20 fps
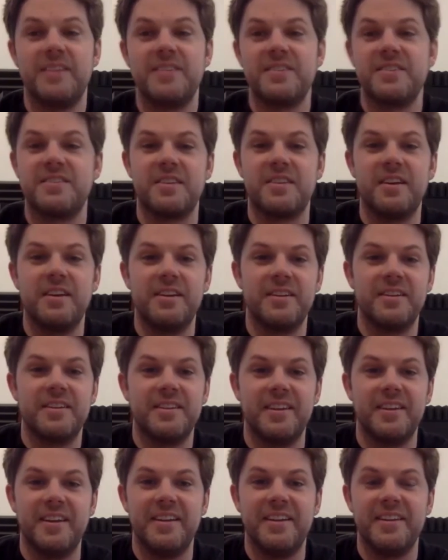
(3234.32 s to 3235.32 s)
exciting.
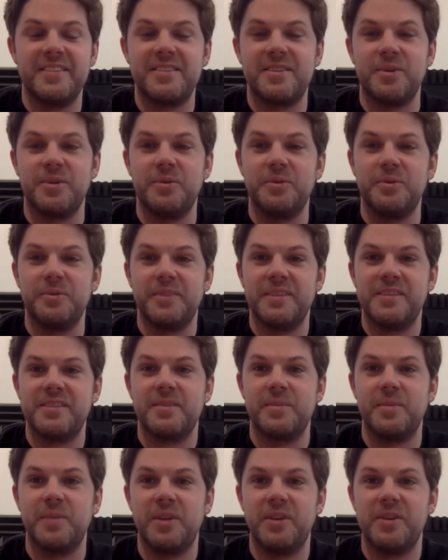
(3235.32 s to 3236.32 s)
Yeah, that's cool. That's
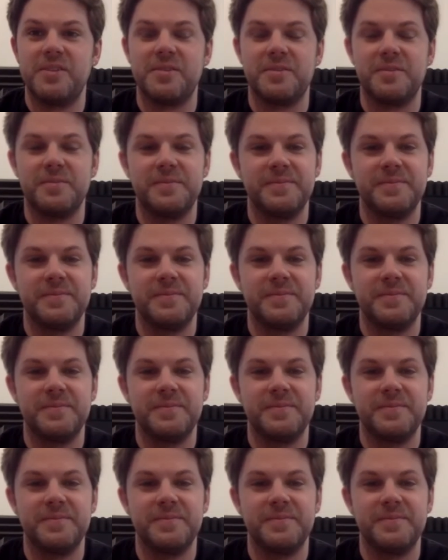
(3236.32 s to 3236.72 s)
going to be awesome.